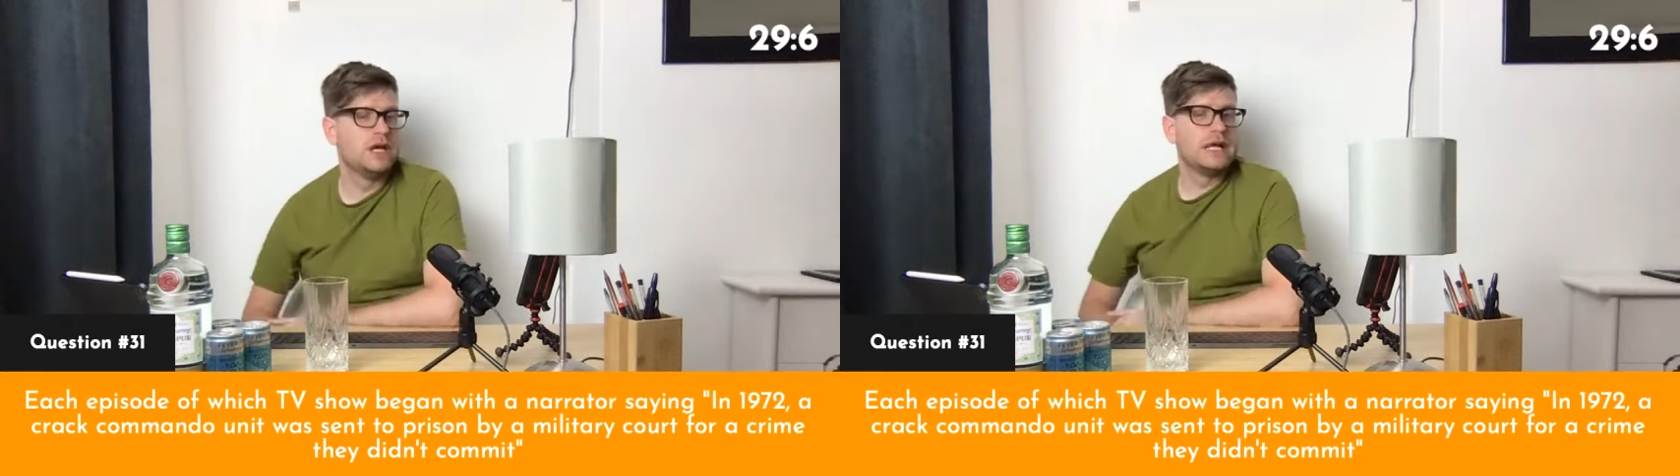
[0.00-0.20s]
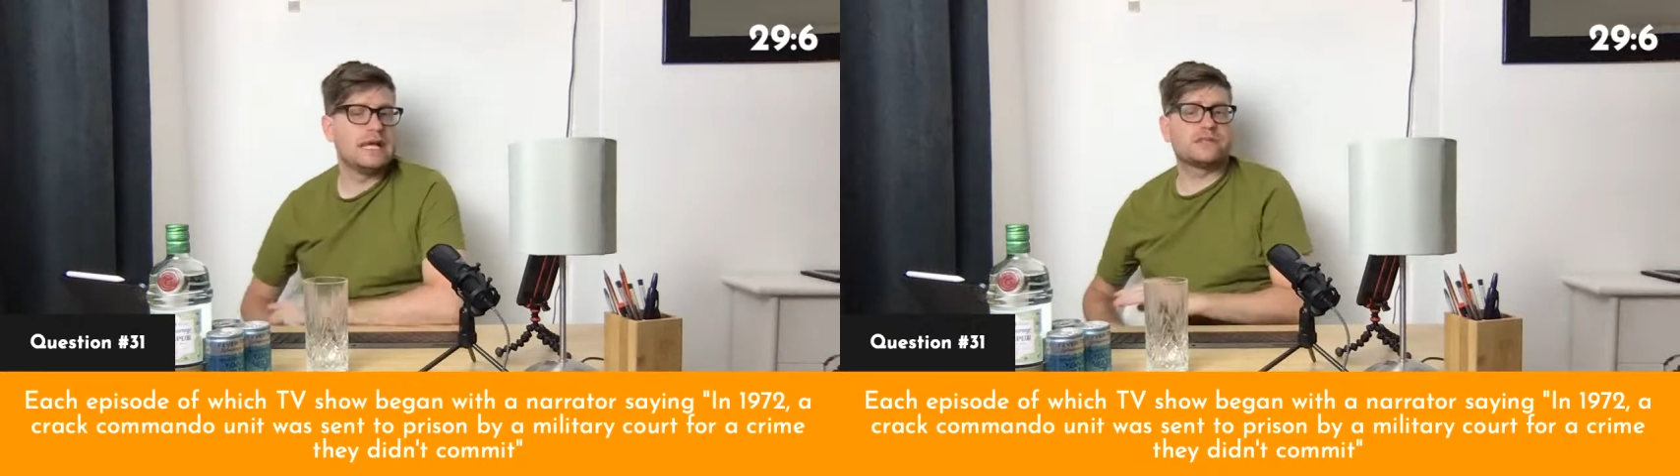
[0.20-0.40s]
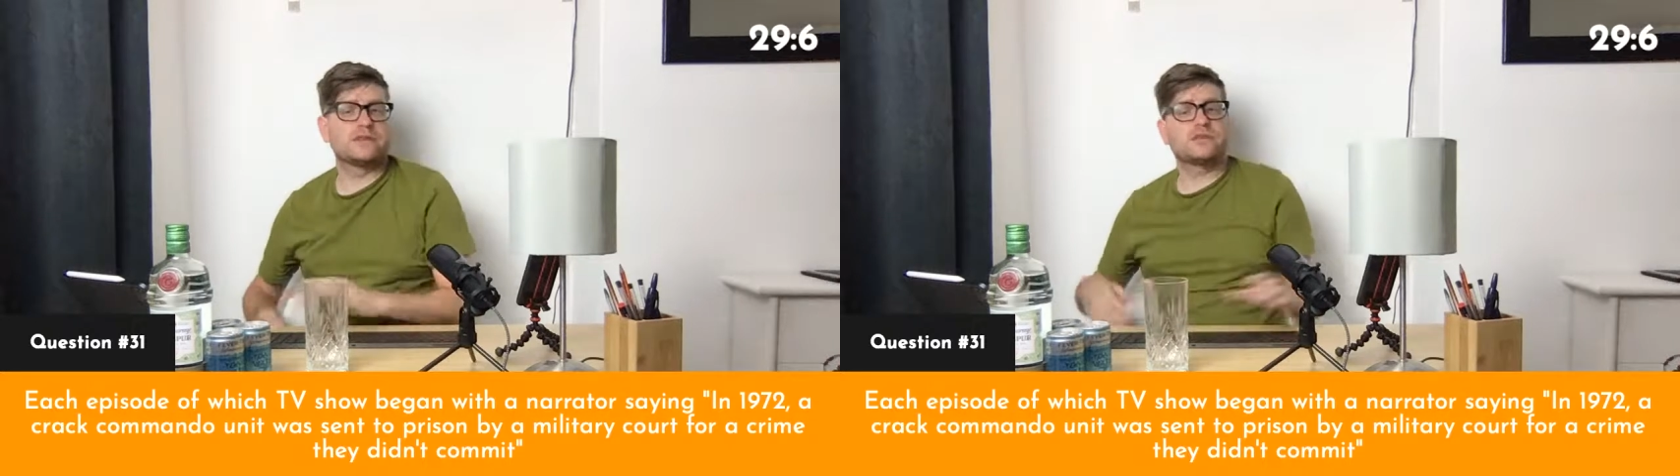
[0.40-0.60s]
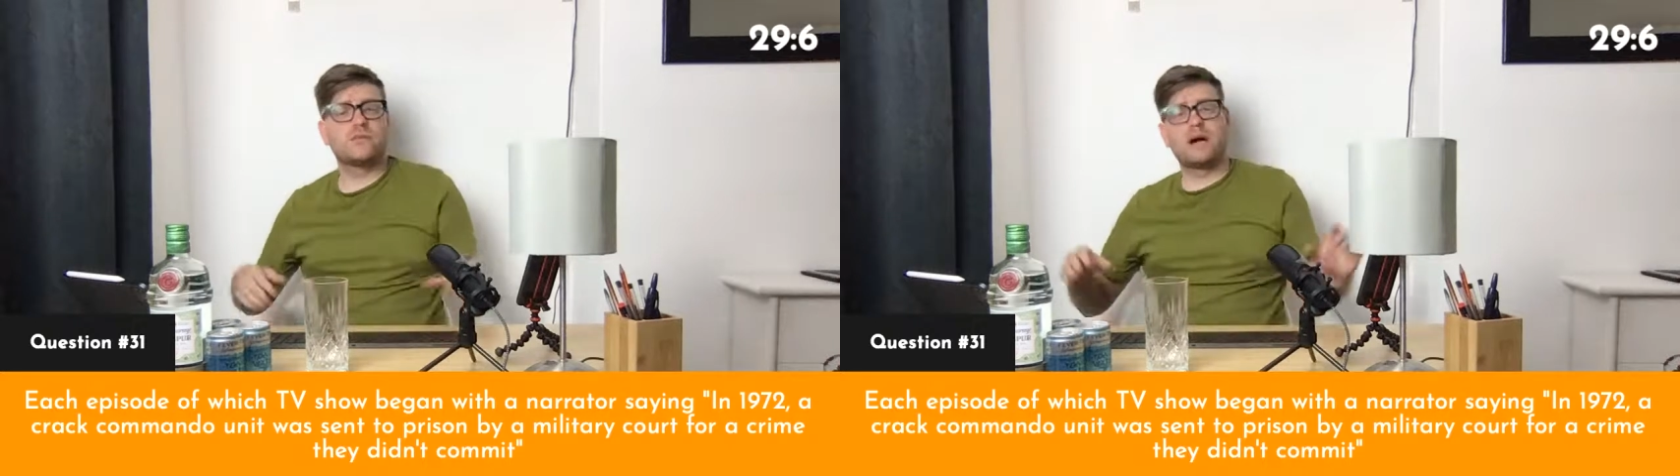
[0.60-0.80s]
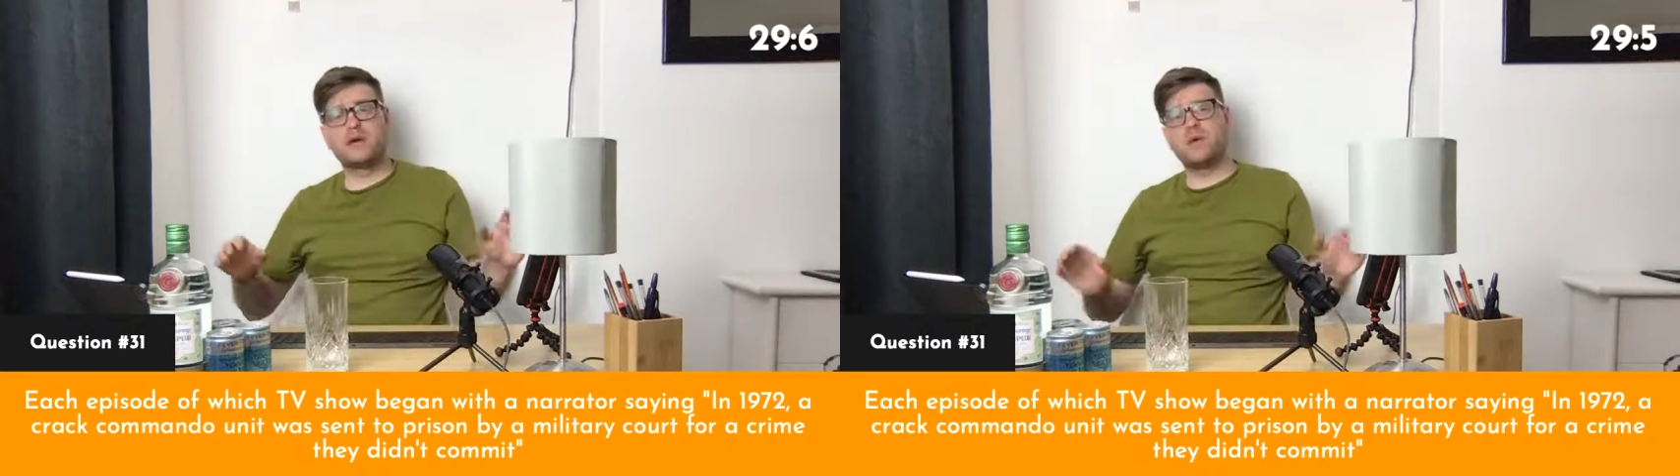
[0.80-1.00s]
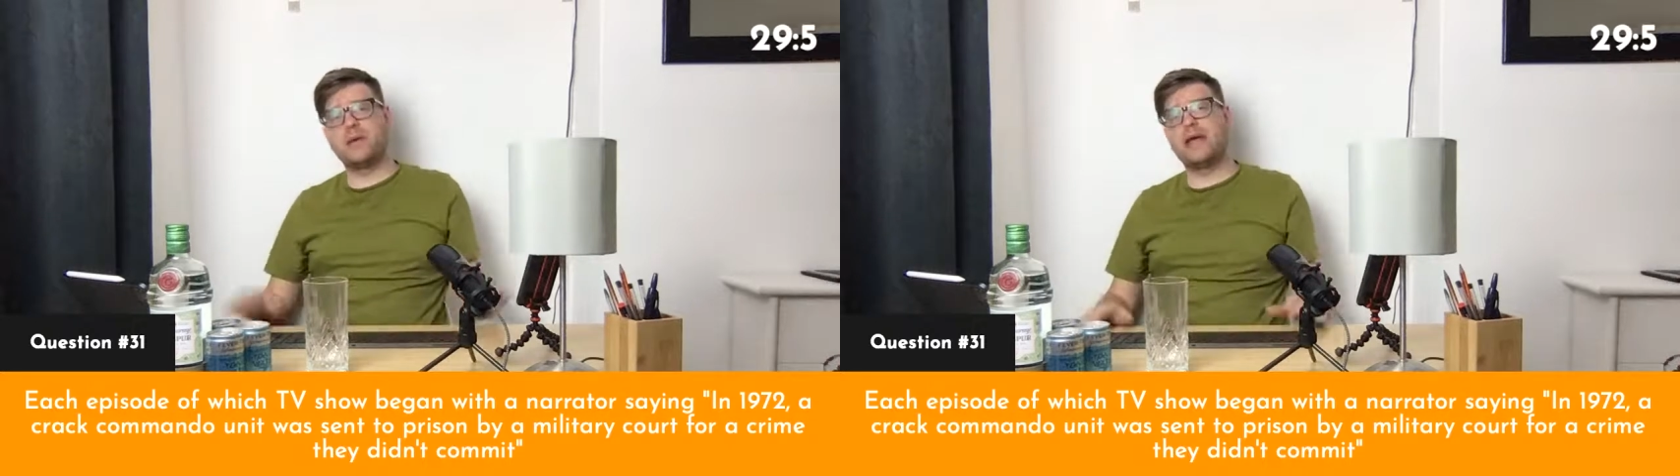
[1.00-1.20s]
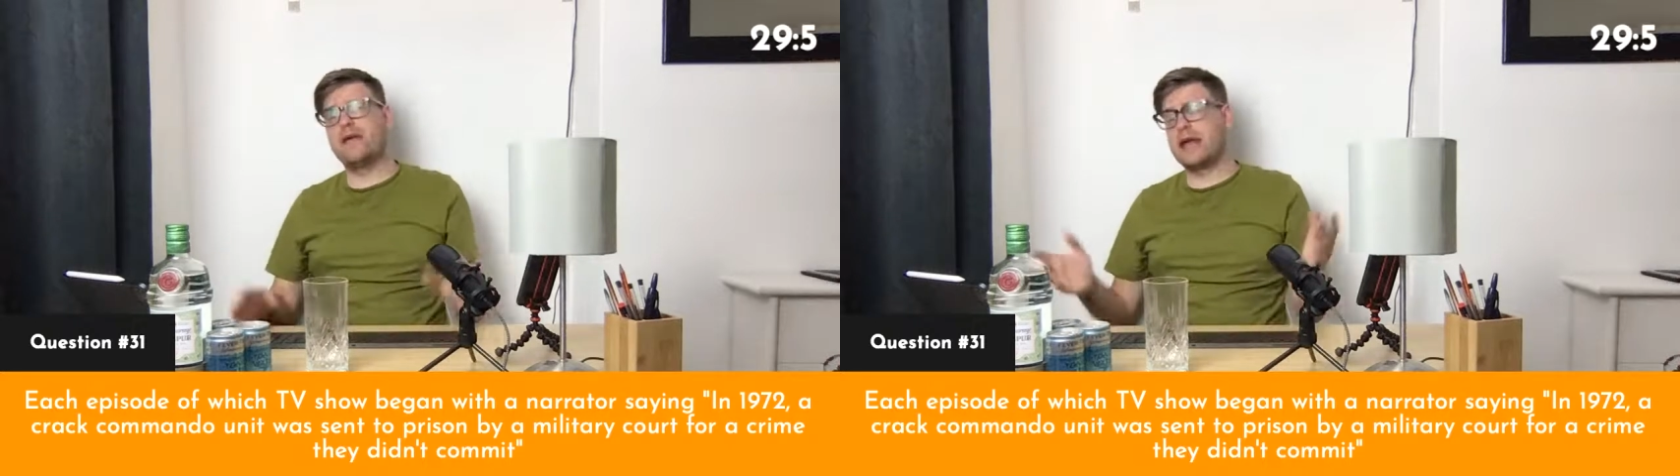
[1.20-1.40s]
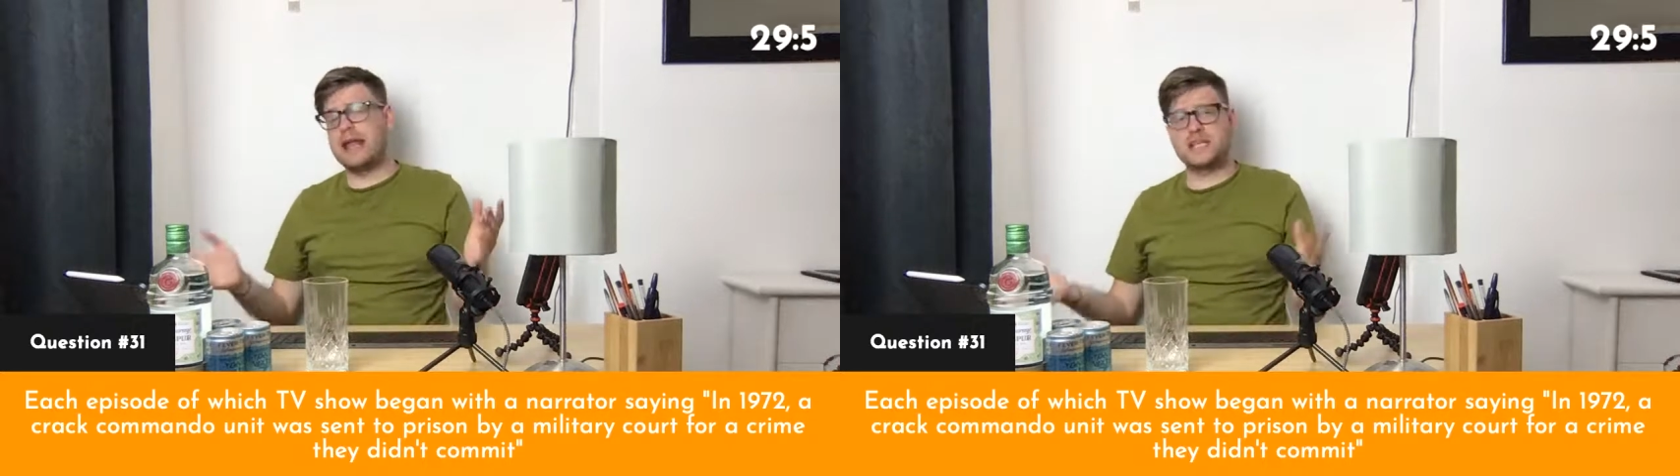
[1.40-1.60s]
Yeah, so just a reminder, we'll be here
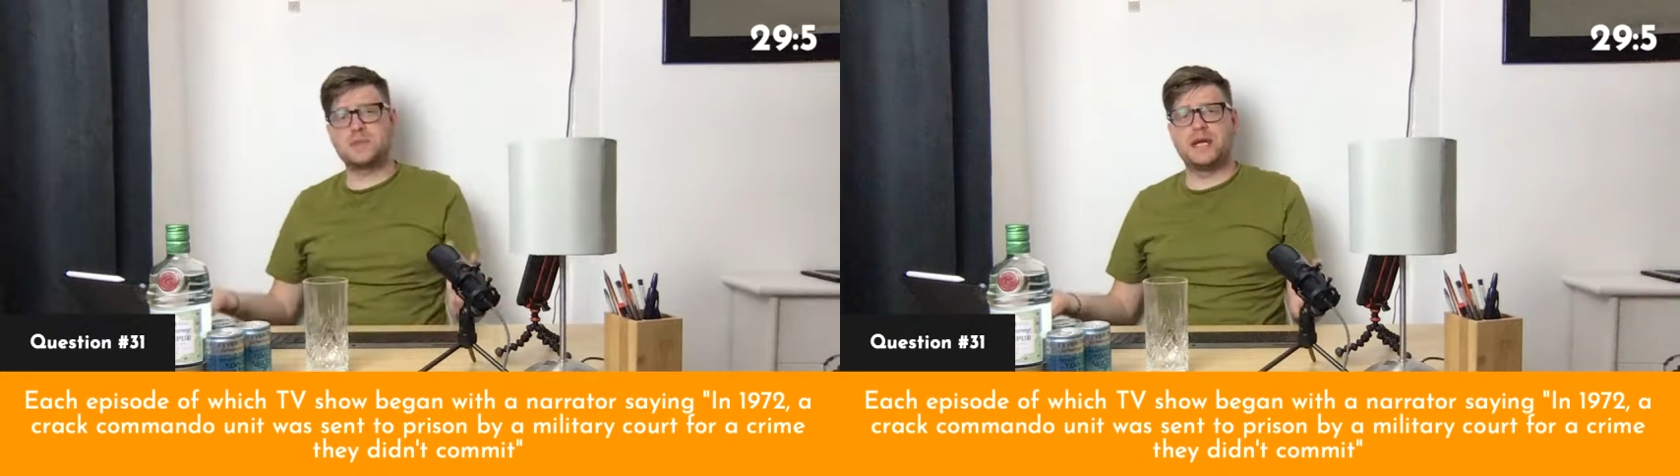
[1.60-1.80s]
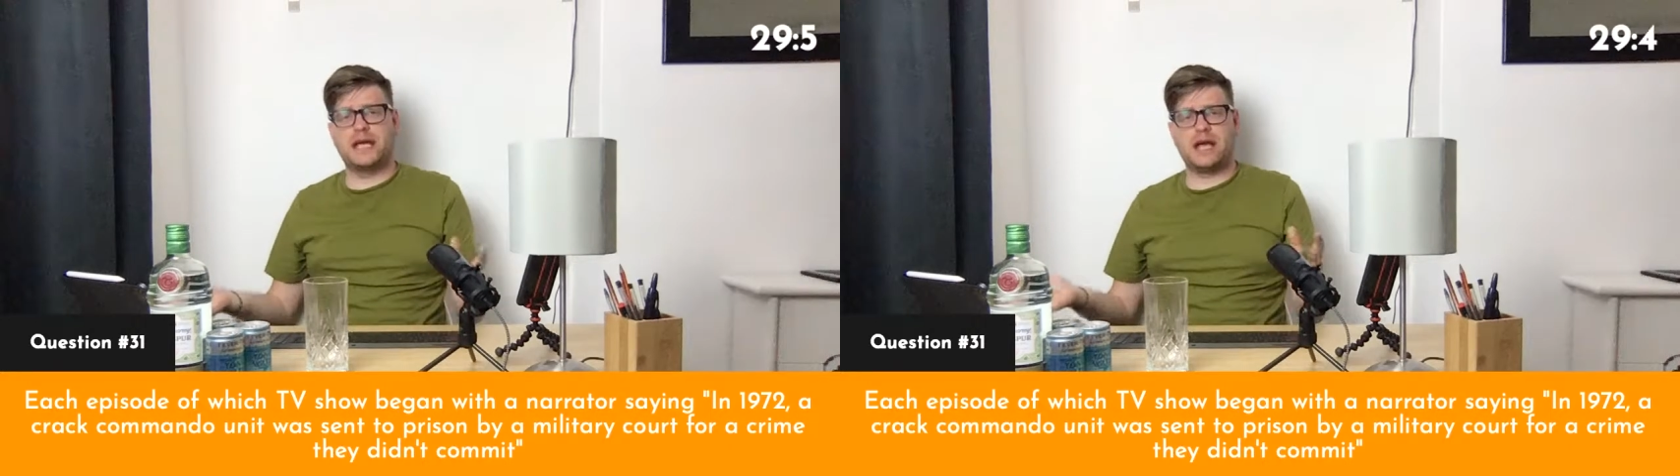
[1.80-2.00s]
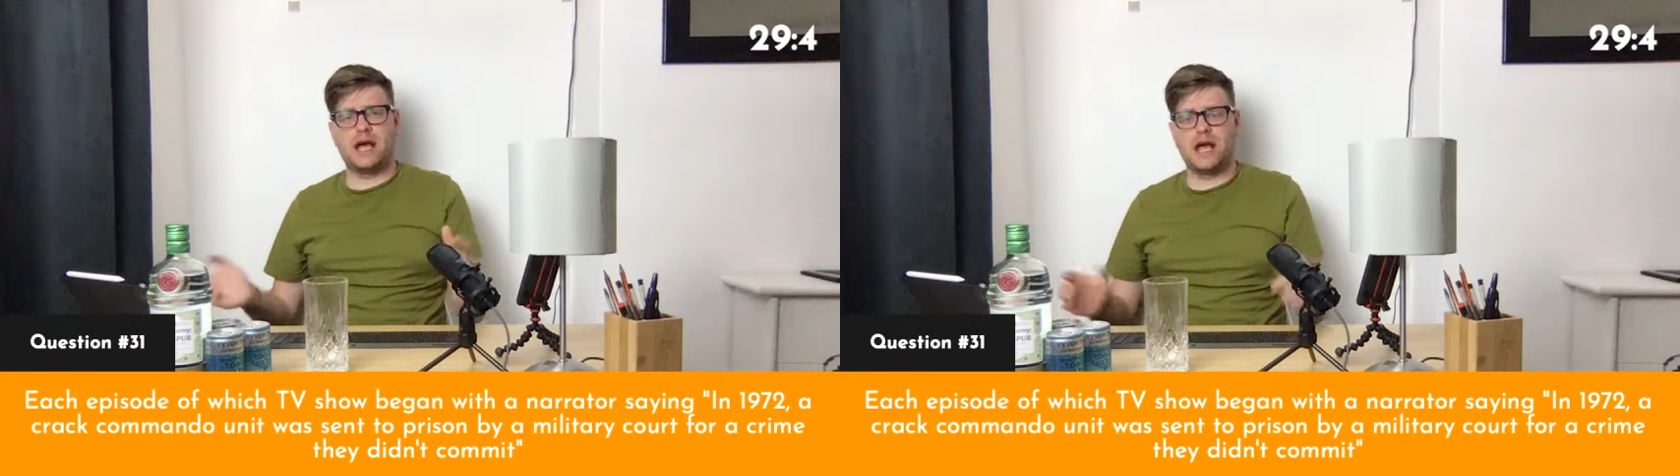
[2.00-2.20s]
again next week.